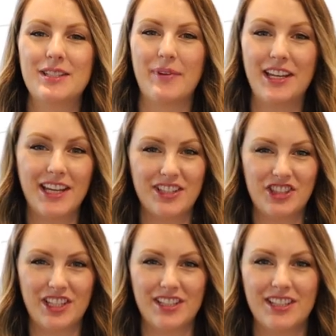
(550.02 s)
is my
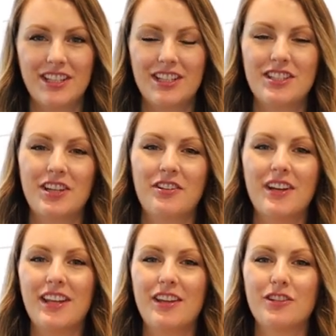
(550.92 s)
kitchen.
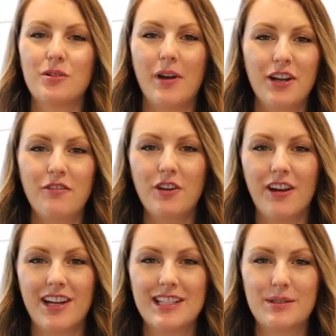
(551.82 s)
So there's quite a few
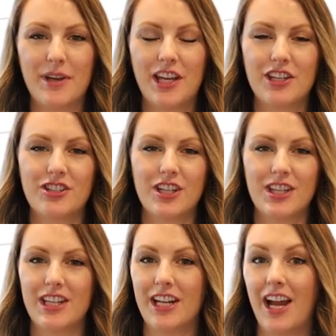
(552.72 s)
areas in my
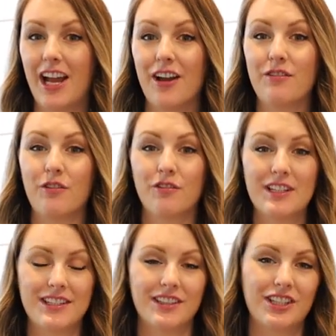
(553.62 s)
kitchen that I have
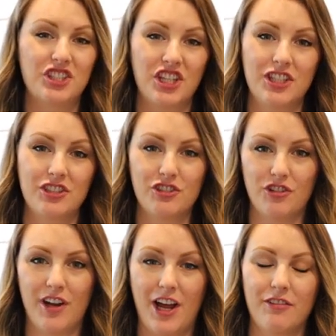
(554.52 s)
recently changed
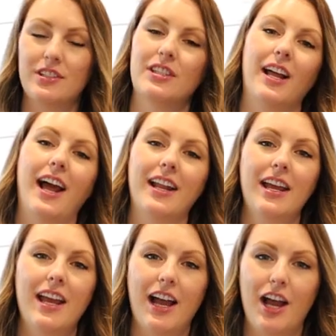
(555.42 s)
around so that
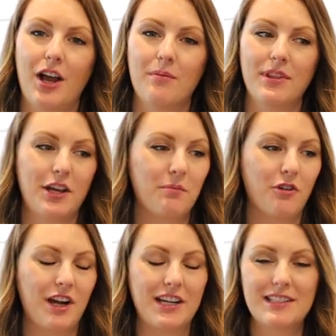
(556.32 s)
um, they are
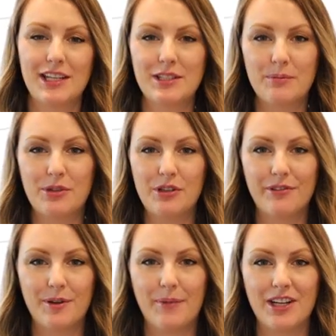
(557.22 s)
more accessible
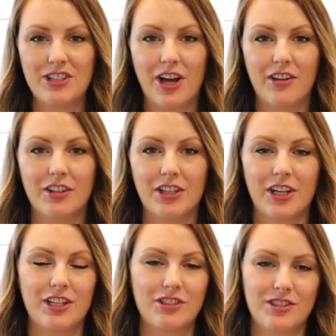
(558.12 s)
for my toddler
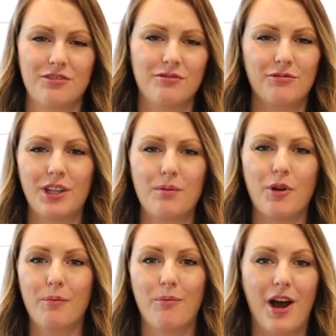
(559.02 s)
and just really
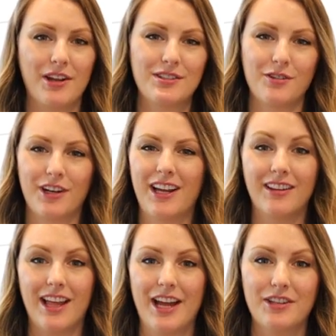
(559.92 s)
more Montessori
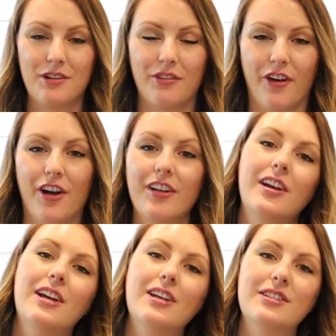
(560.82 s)
aligned overall.
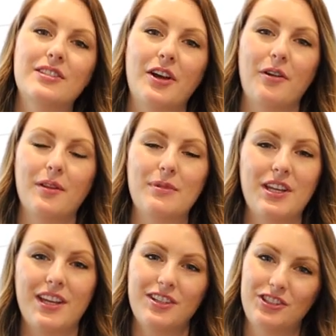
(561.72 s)
So let
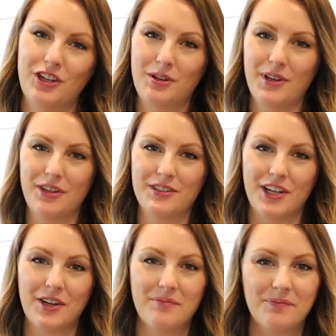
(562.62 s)
me show you what those
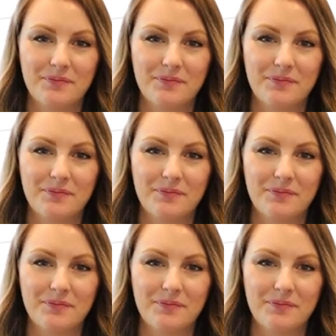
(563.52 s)
are.